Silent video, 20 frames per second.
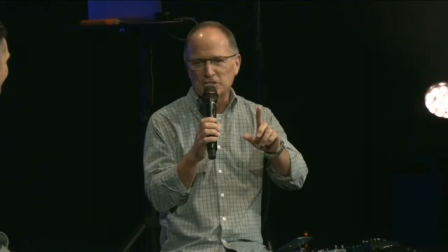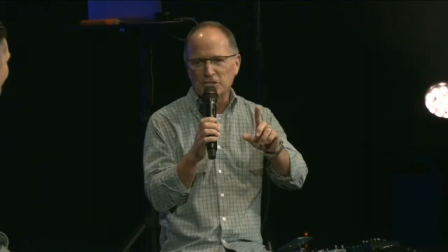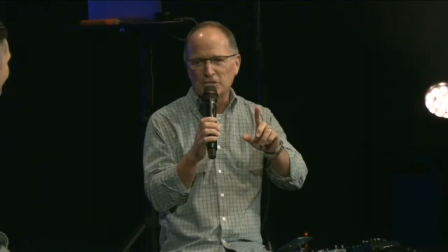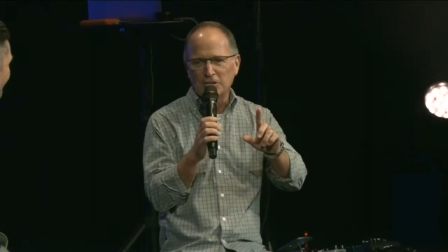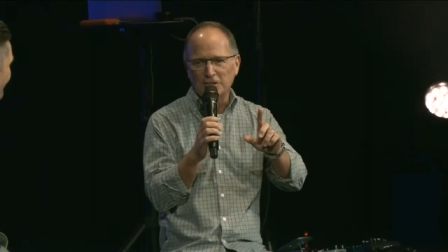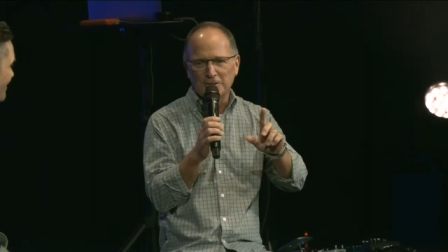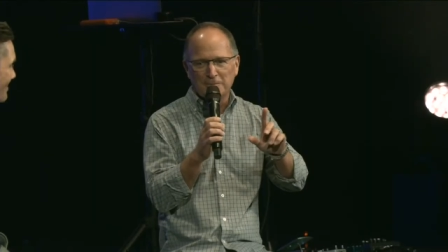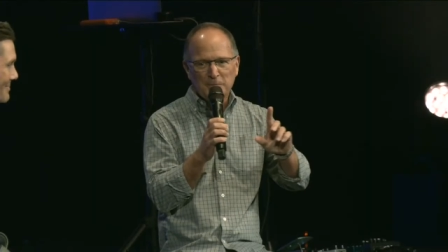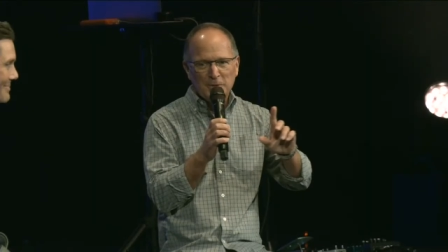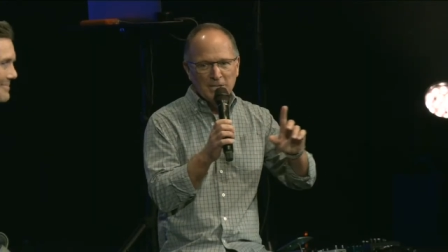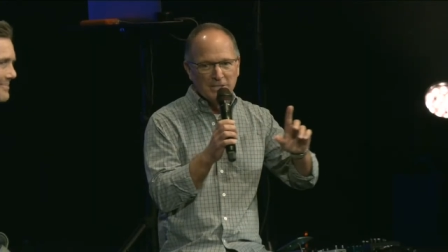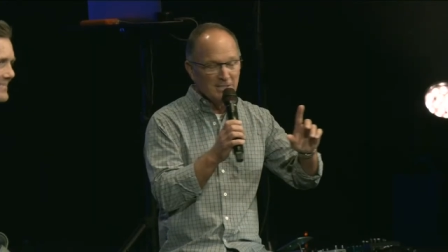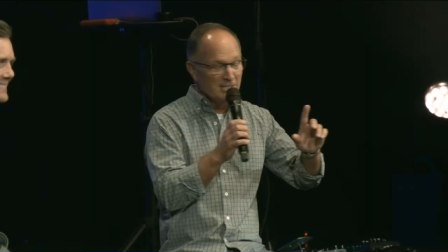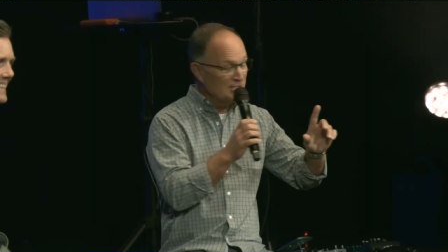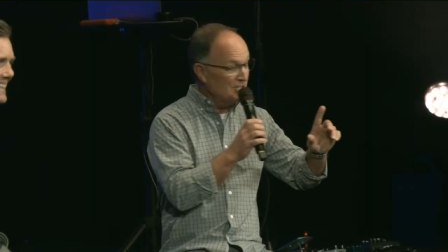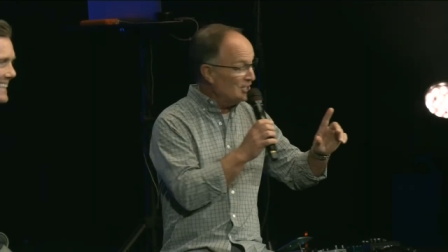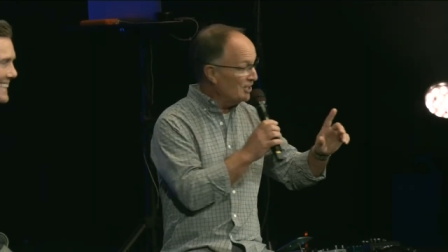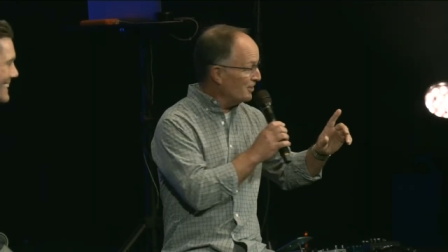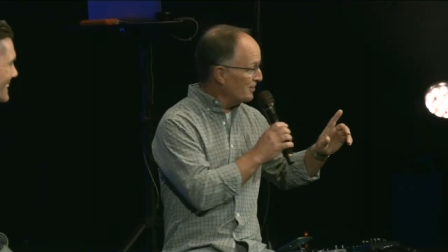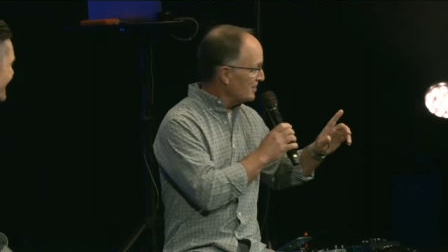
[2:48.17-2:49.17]
year,
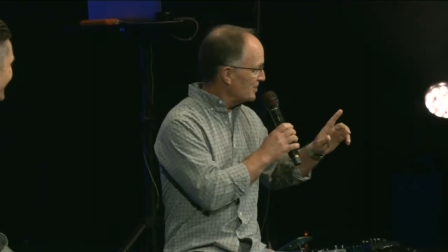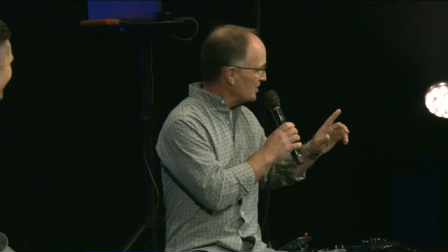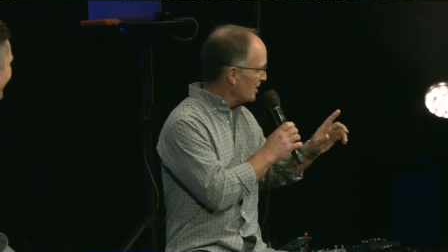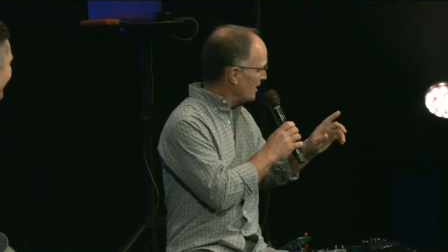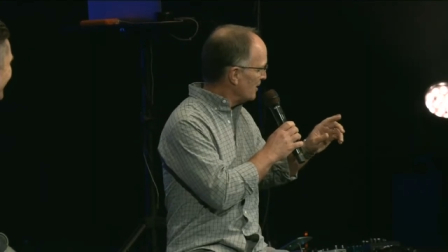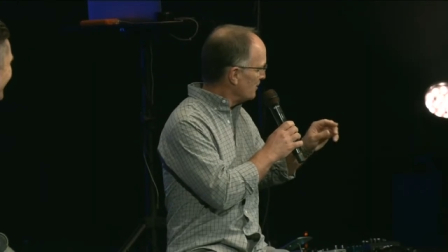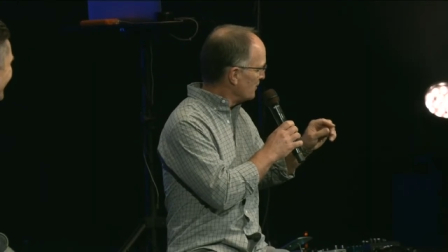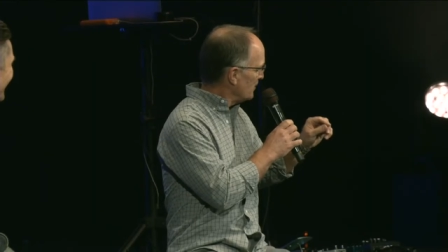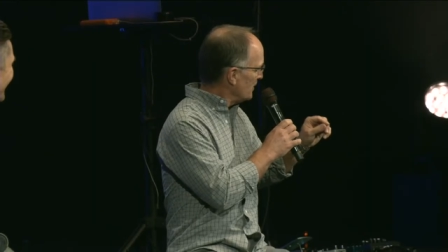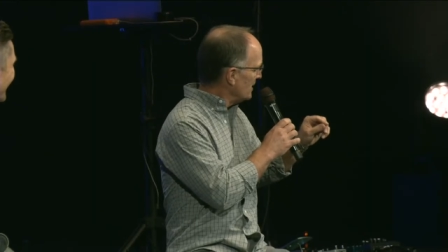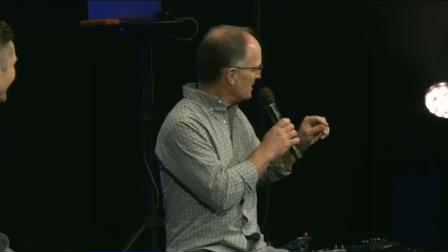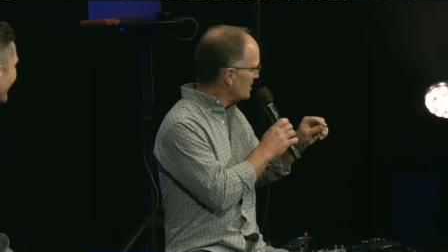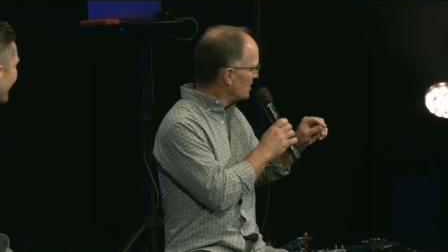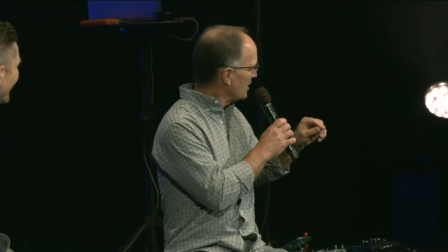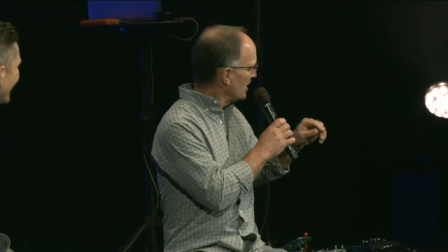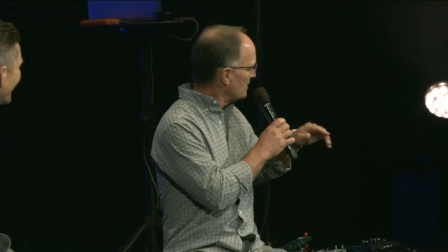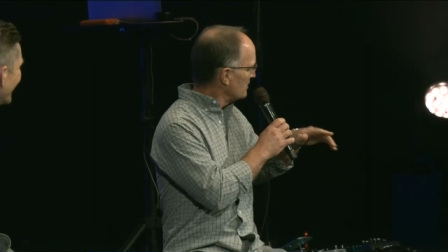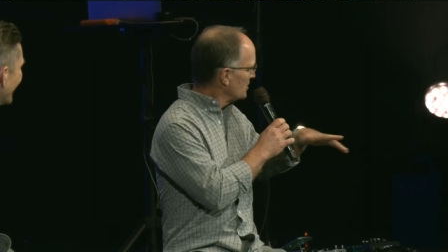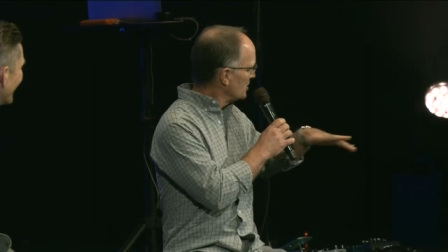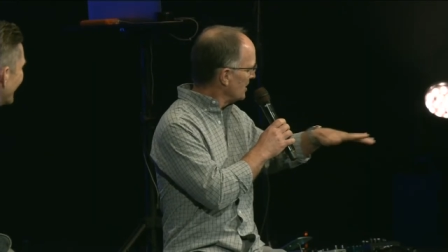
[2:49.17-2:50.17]
this year instead of instead
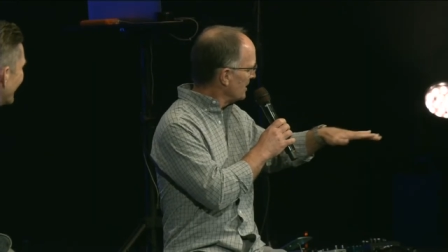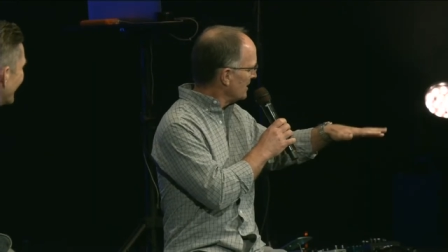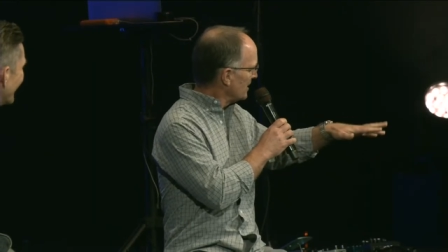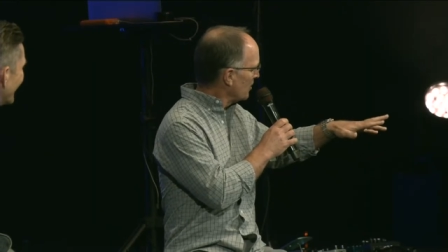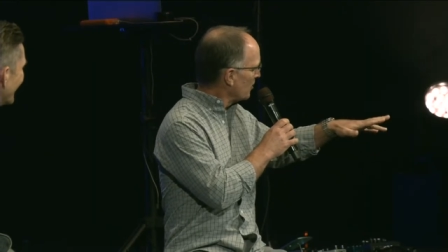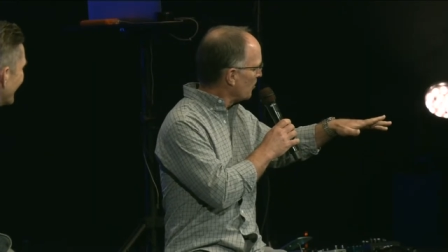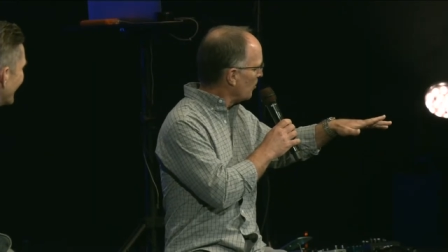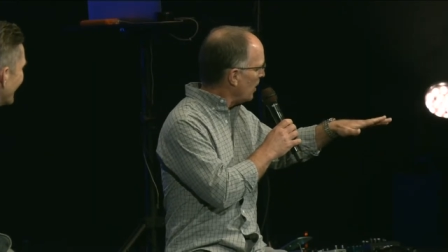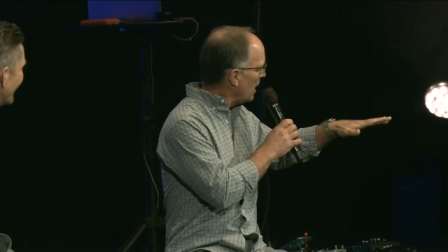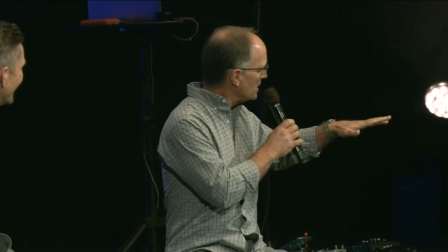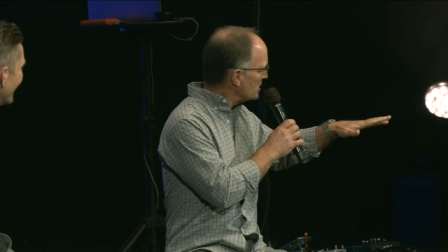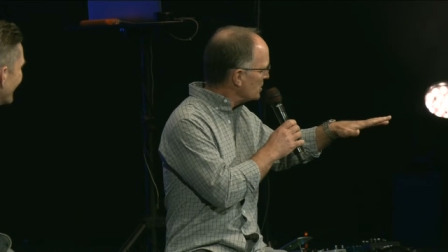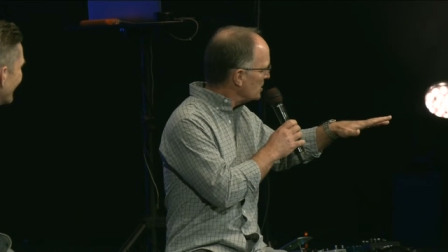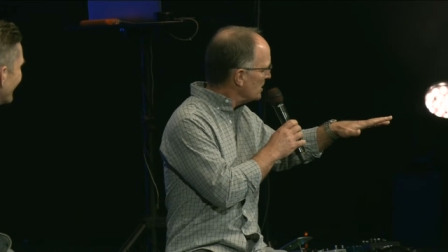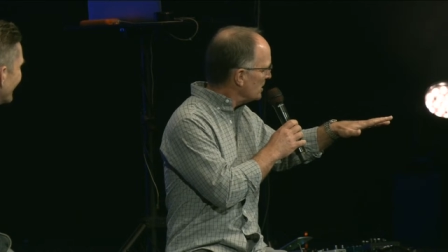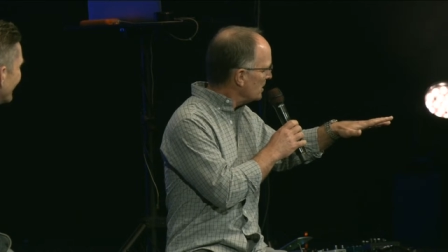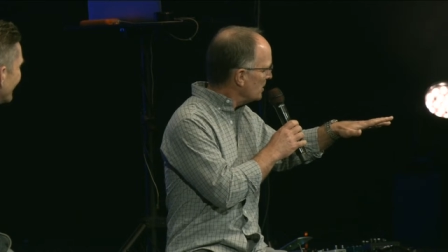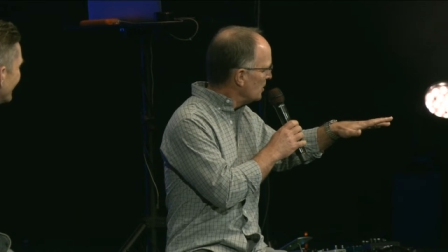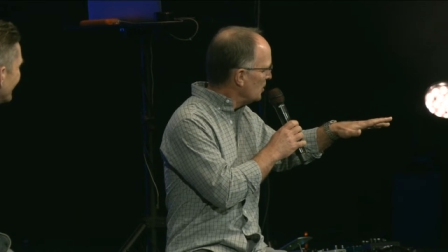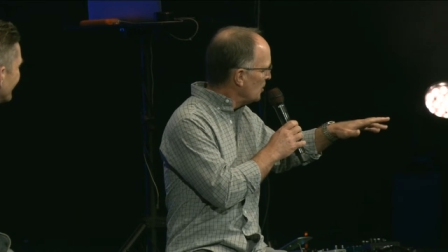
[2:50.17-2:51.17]
of sitting there and
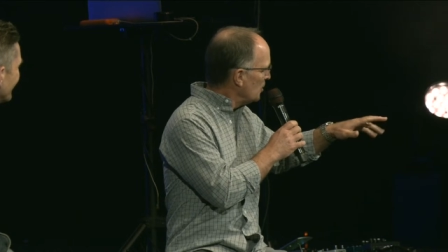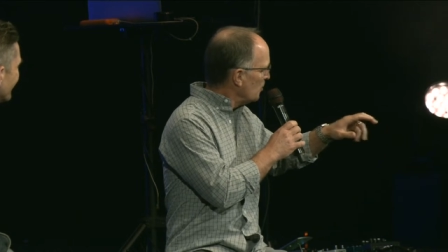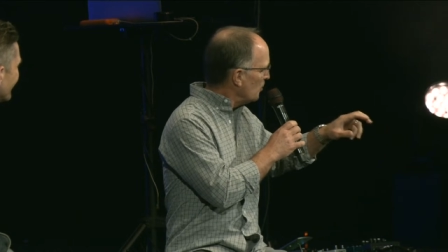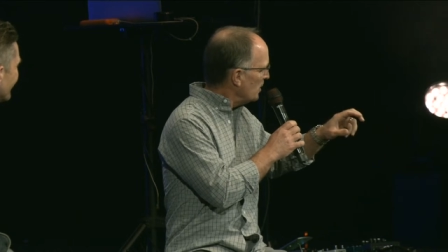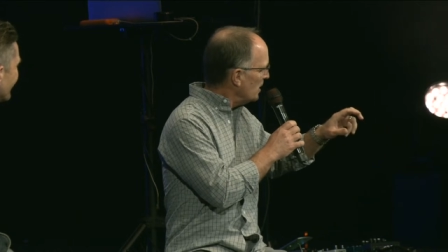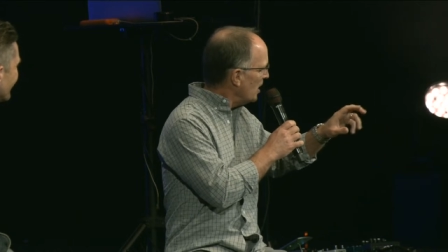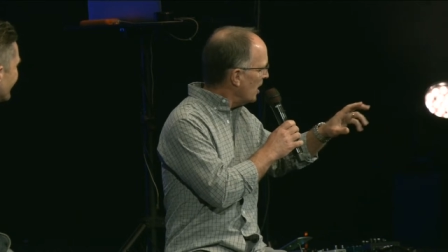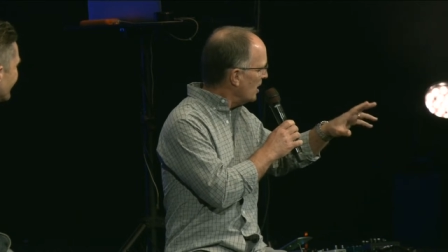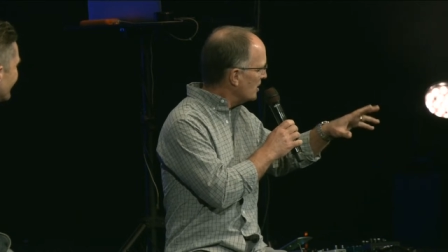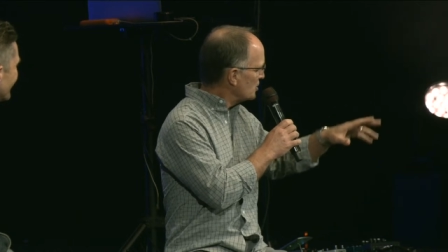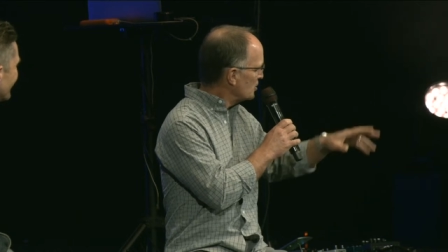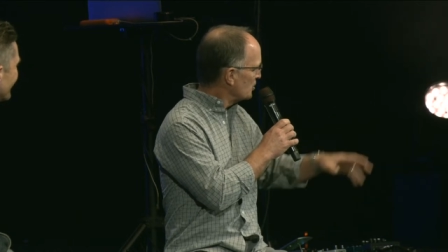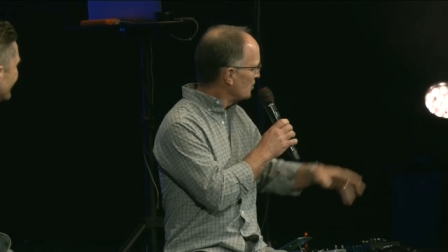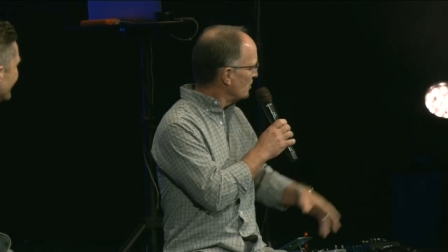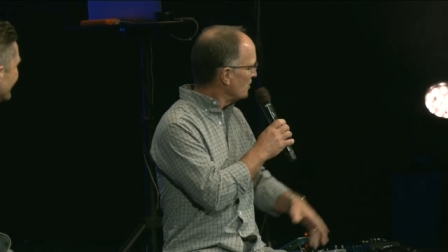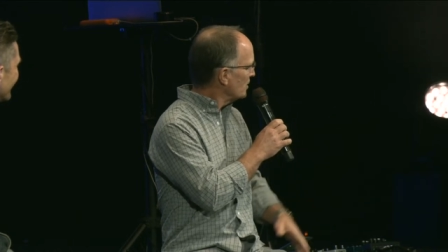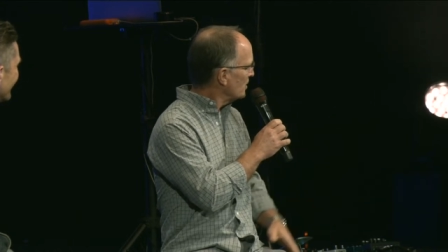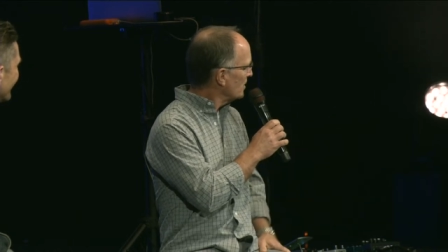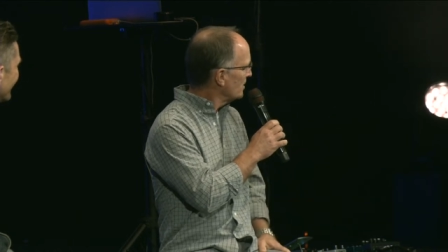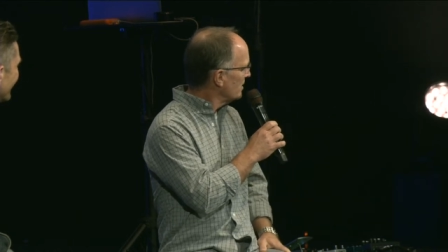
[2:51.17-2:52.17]
watching, we
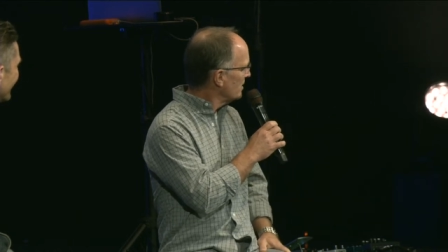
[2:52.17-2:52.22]
ushered.